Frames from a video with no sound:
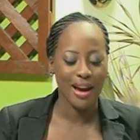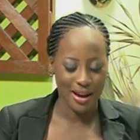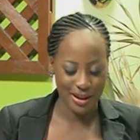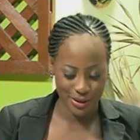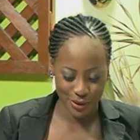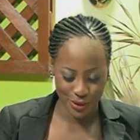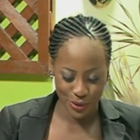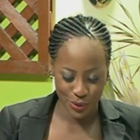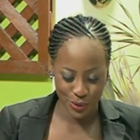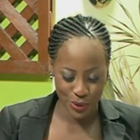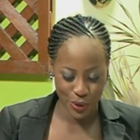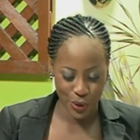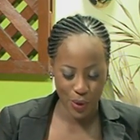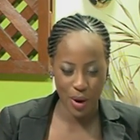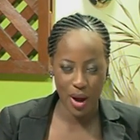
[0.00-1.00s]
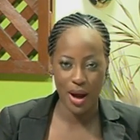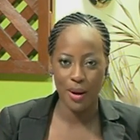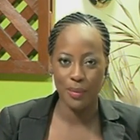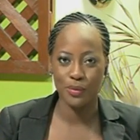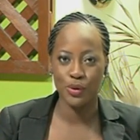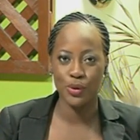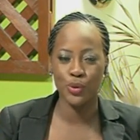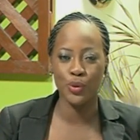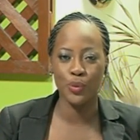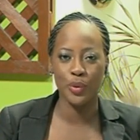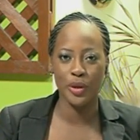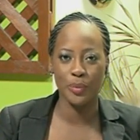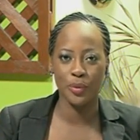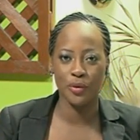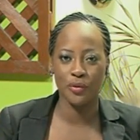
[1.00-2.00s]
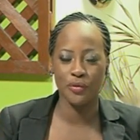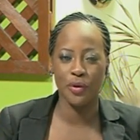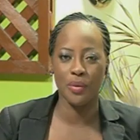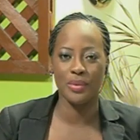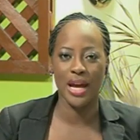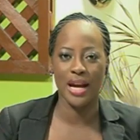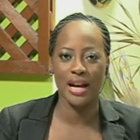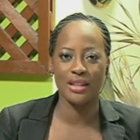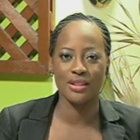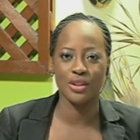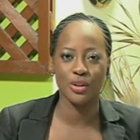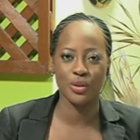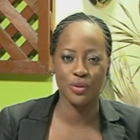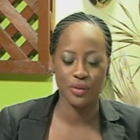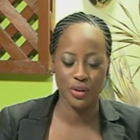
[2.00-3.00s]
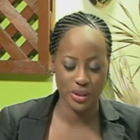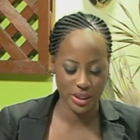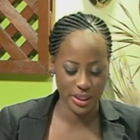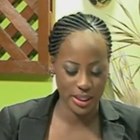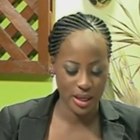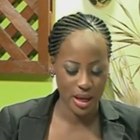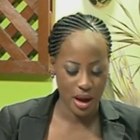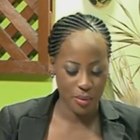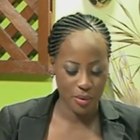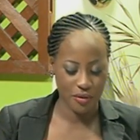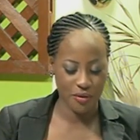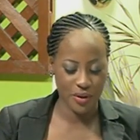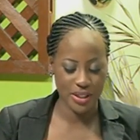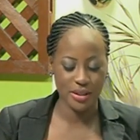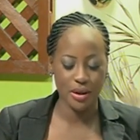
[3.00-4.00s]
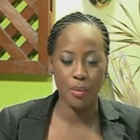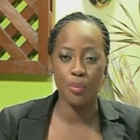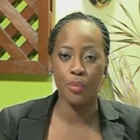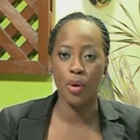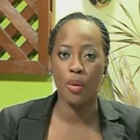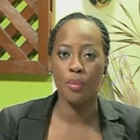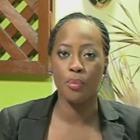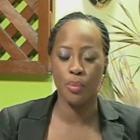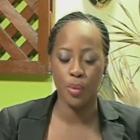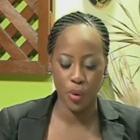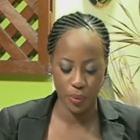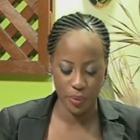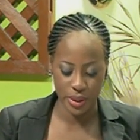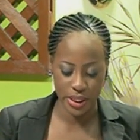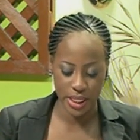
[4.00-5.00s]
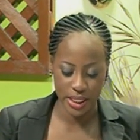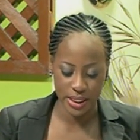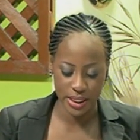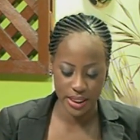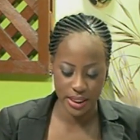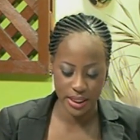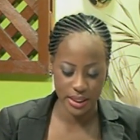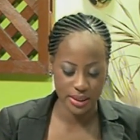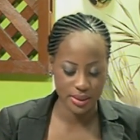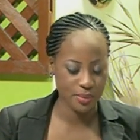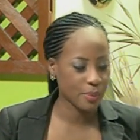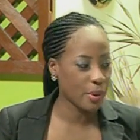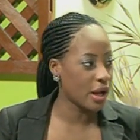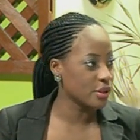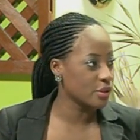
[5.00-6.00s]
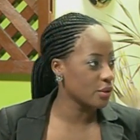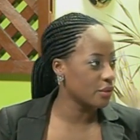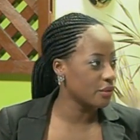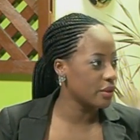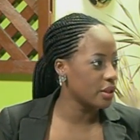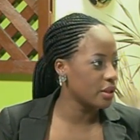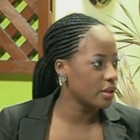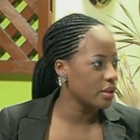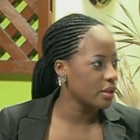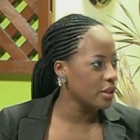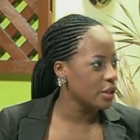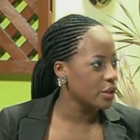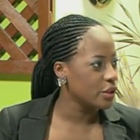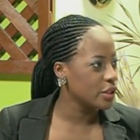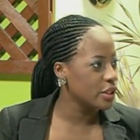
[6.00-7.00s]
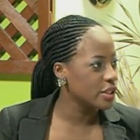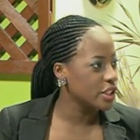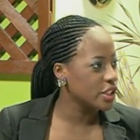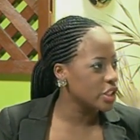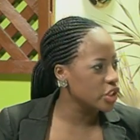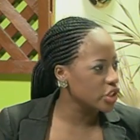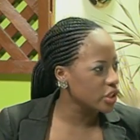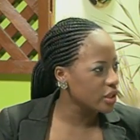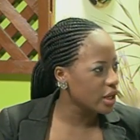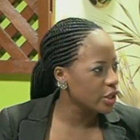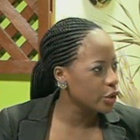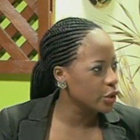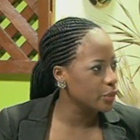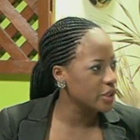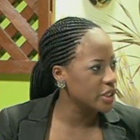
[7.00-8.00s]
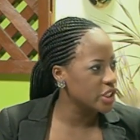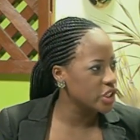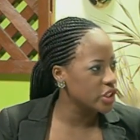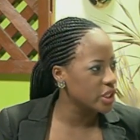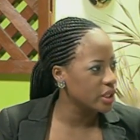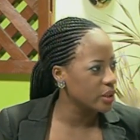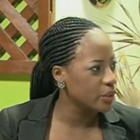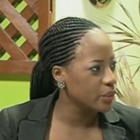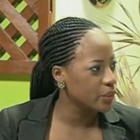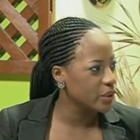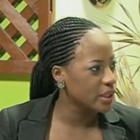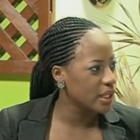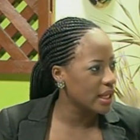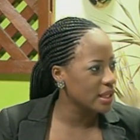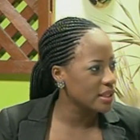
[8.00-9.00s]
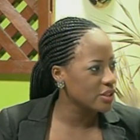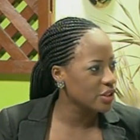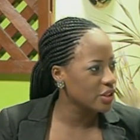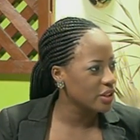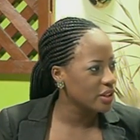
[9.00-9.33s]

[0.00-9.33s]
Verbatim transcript: in studio um, two people from Lancaster University, Professor Bob Bowman, and he is part of the, he's a teacher. Are you going to be teaching with Lancaster?